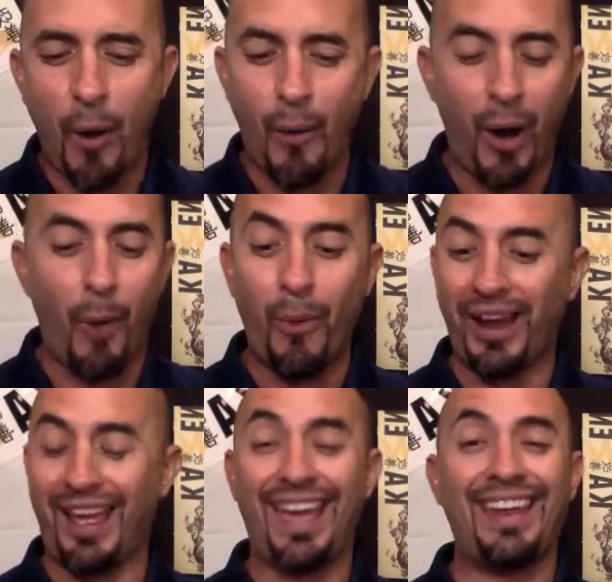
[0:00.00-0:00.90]
I, I
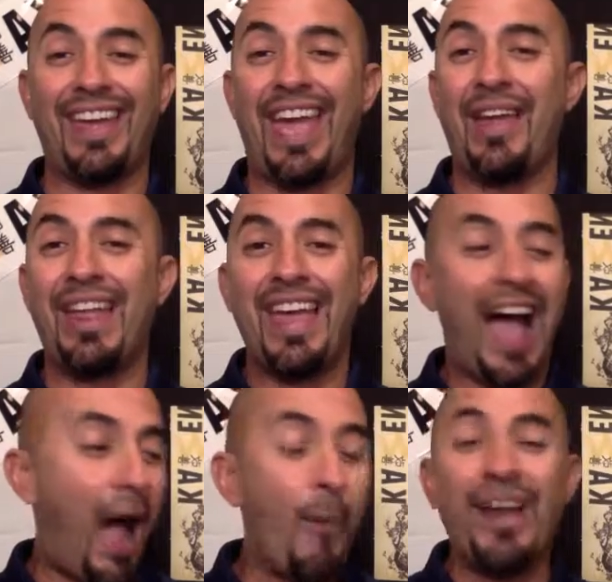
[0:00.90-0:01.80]
went ahead and,
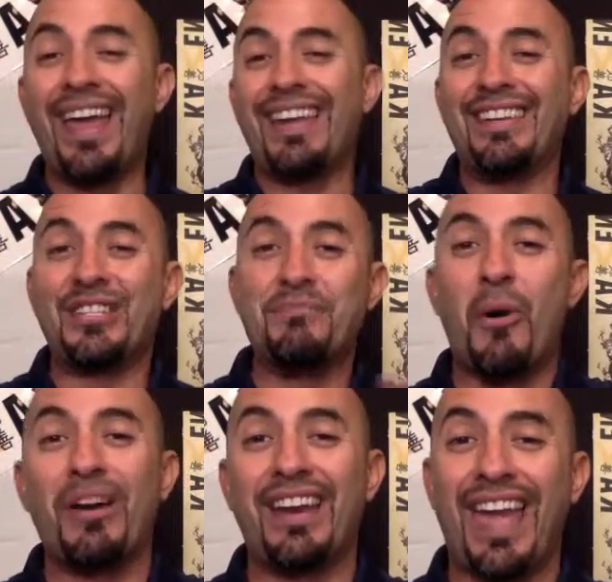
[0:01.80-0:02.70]
I went ahead this
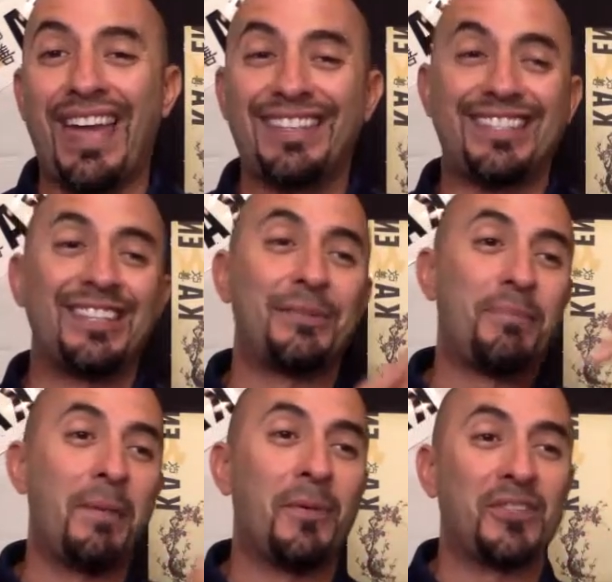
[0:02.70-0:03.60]
morning and sent some
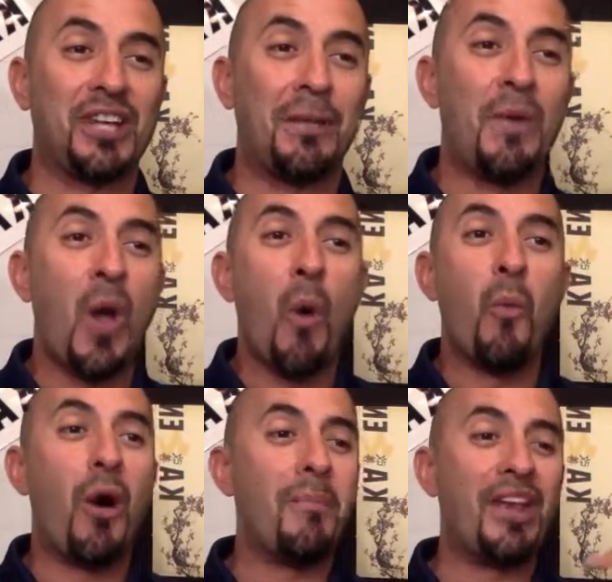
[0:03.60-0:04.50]
people some
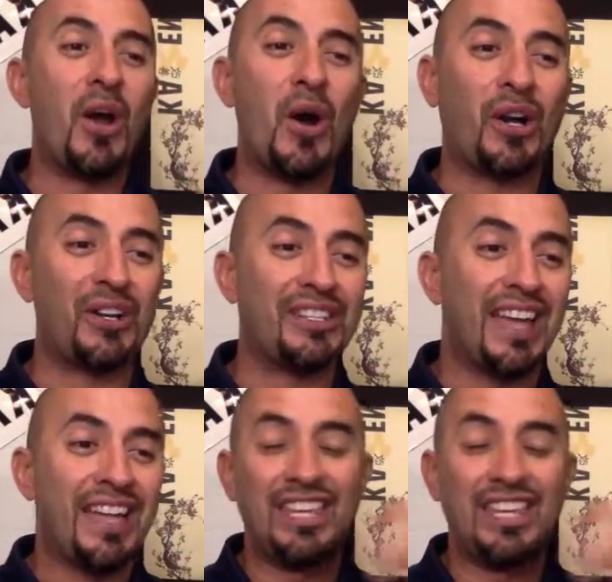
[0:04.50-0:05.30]
one minute hookers.